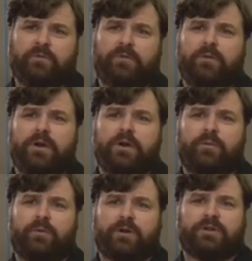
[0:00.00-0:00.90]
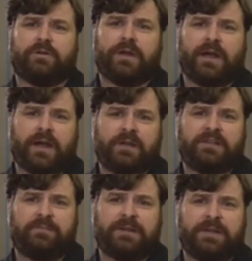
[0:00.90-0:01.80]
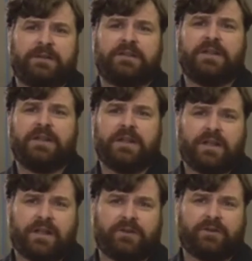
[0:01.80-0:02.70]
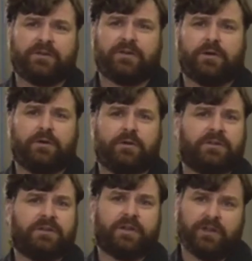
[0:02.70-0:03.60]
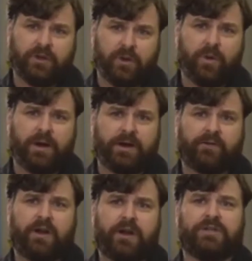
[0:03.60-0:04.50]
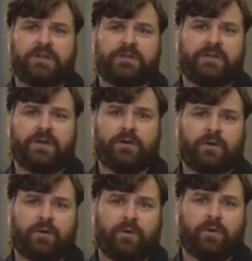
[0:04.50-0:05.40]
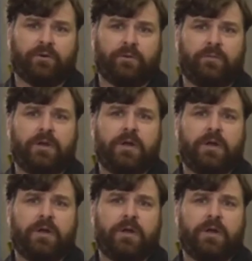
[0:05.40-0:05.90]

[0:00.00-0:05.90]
fluid under pressure at high speeds enters the hose, you don't want it crashing into the inner core tube